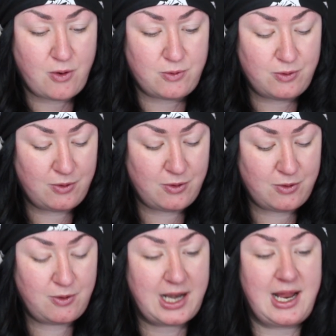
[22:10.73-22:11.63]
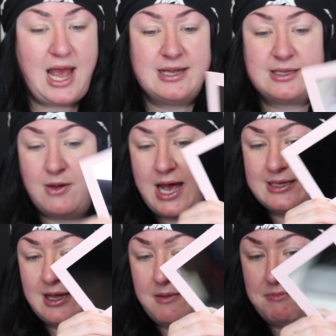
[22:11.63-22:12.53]
Ooh, and it has
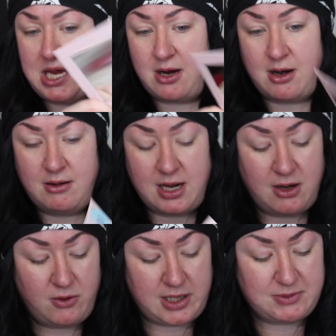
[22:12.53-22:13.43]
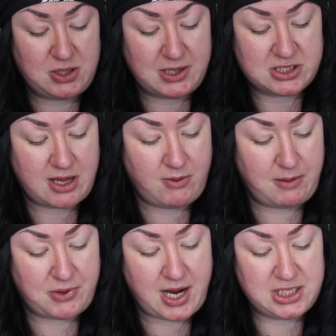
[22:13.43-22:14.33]
a mirror. Not going to hold up too much so I don't
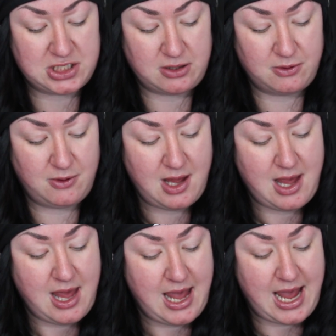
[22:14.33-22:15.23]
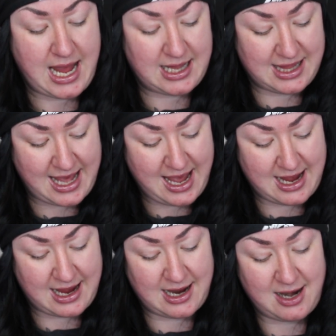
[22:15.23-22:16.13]
want to blind you. And
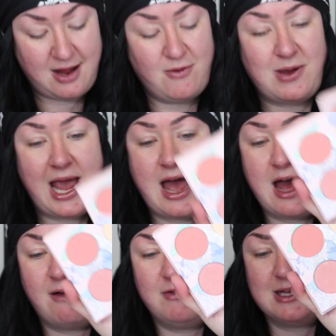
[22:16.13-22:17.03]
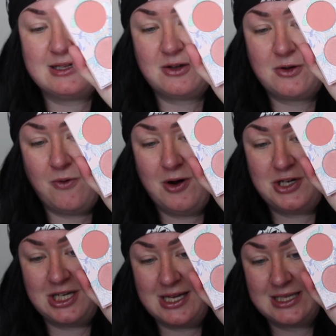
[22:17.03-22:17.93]
then we have this
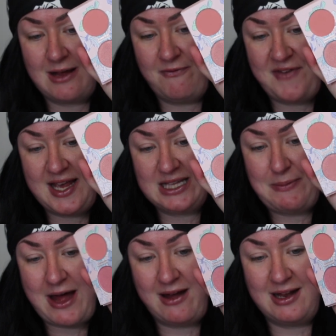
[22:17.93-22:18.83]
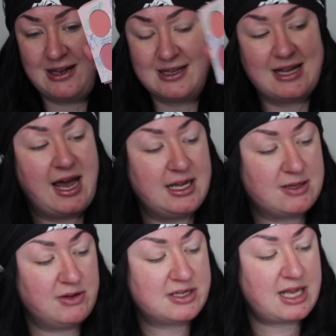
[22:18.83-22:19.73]
gorgeous face palette inside.
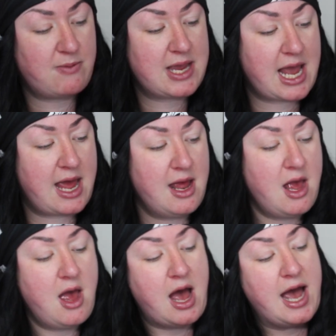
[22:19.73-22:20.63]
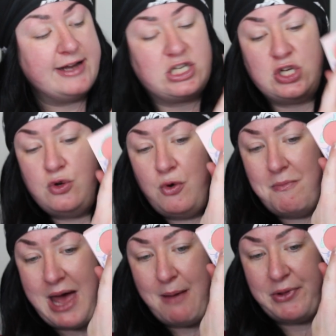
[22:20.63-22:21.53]
So it looks like we get 2
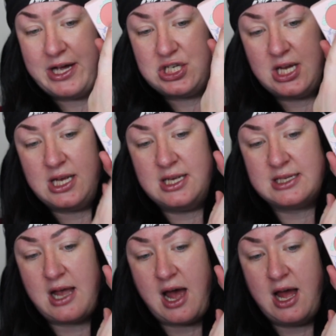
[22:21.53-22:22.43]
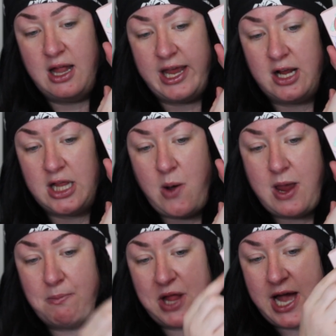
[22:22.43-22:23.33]
matte blushes, like
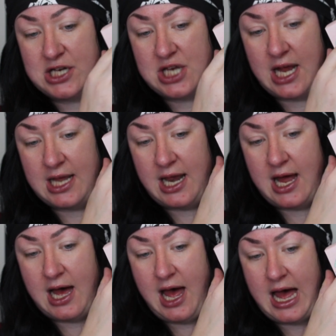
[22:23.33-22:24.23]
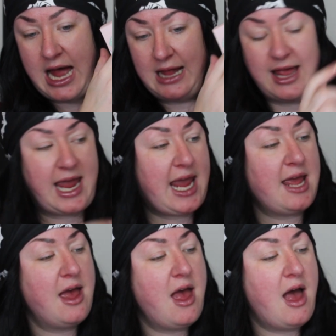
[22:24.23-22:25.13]
glowy blush, and then a
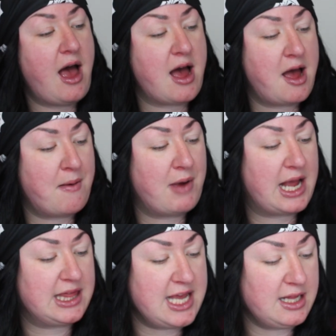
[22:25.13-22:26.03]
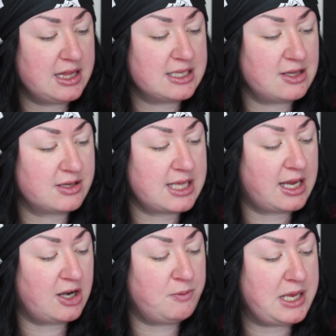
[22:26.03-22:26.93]
highlight. I think this looks
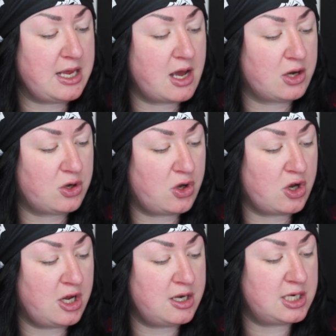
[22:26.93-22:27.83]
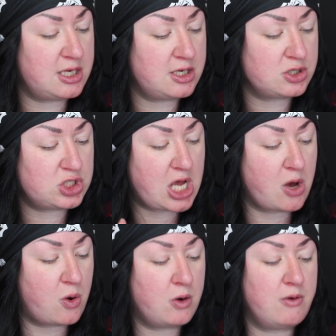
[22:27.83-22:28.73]
like it'll be a good
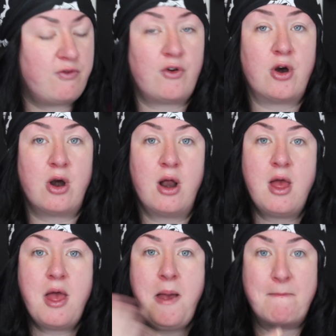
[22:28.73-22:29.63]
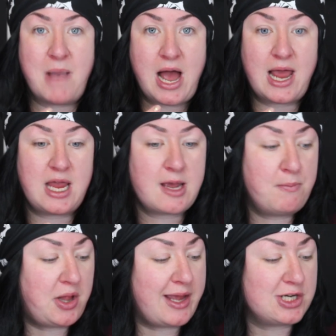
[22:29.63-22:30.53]
tone for my
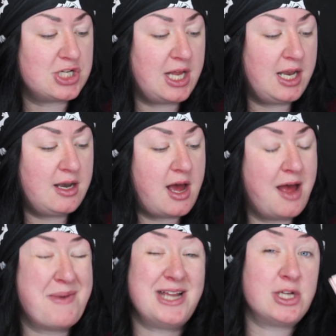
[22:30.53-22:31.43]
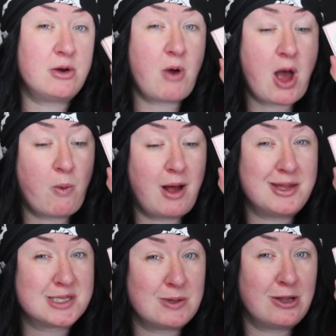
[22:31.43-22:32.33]
complexion. I don't know how well
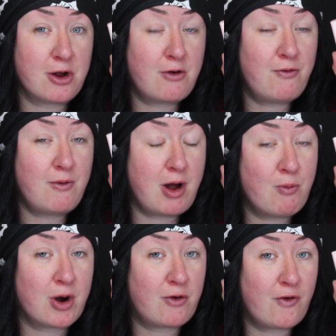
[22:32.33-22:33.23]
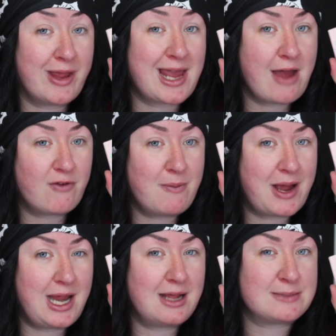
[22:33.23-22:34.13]
this would work for like
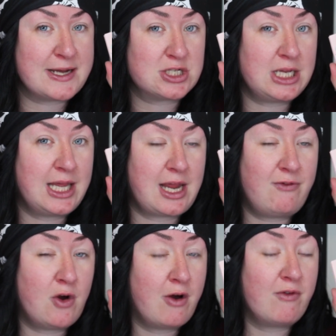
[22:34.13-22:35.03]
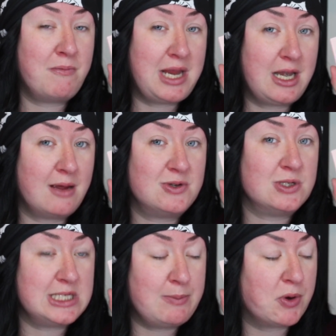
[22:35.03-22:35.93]
everybody, especially like if you're of a medium
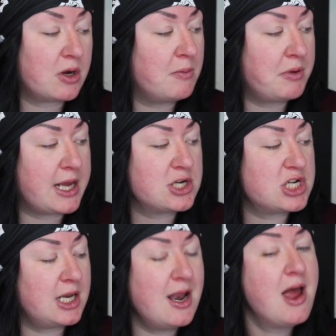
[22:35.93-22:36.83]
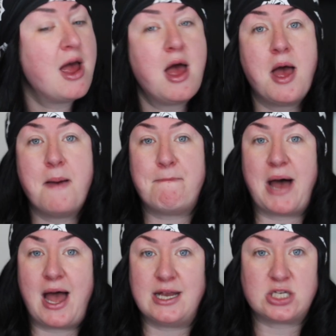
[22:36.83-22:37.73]
to deeper complexion,
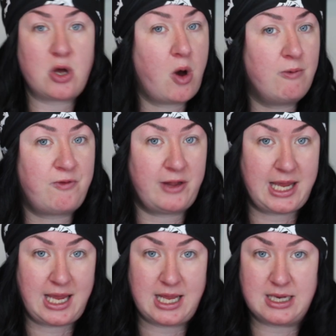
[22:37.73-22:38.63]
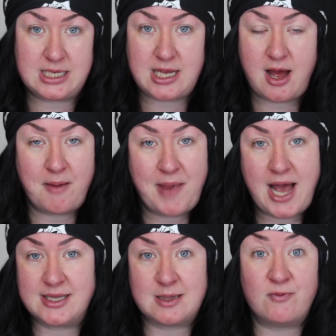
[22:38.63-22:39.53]
but hopefully it
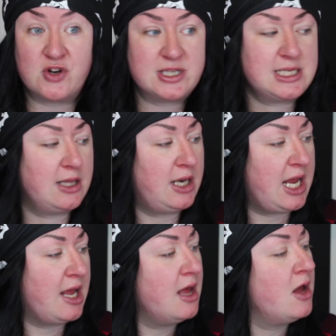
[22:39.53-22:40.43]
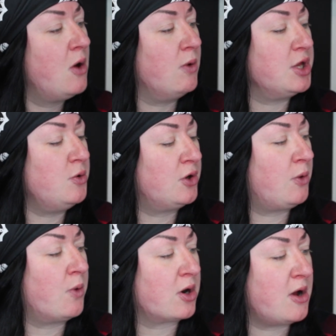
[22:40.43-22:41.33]
has some versatility with who
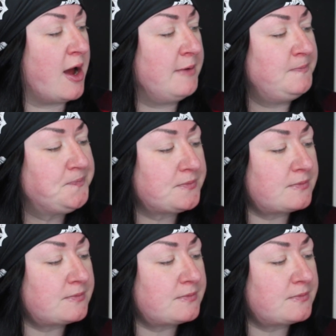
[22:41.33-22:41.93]
it'll work on.